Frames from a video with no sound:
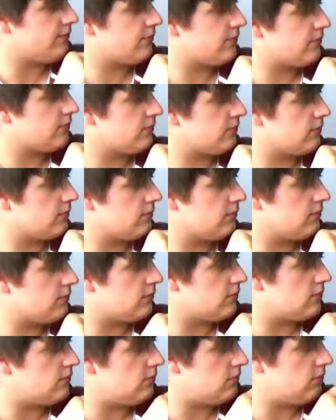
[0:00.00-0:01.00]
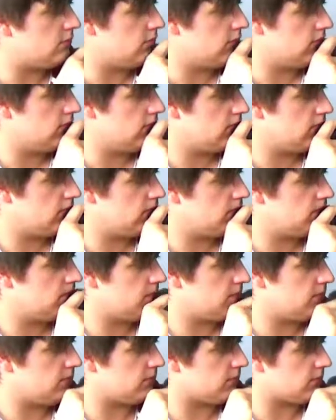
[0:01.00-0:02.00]

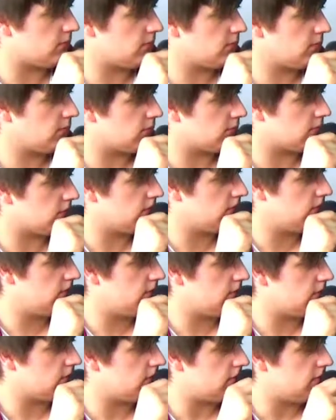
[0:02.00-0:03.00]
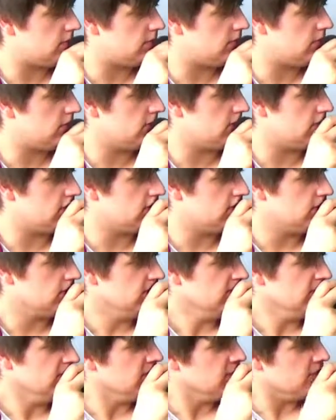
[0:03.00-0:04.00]

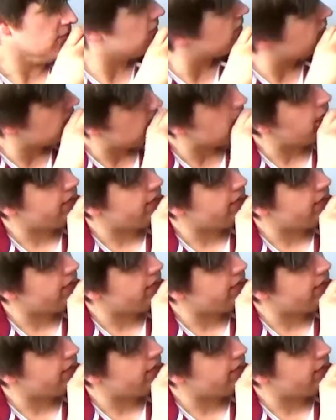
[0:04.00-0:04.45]
[no speech]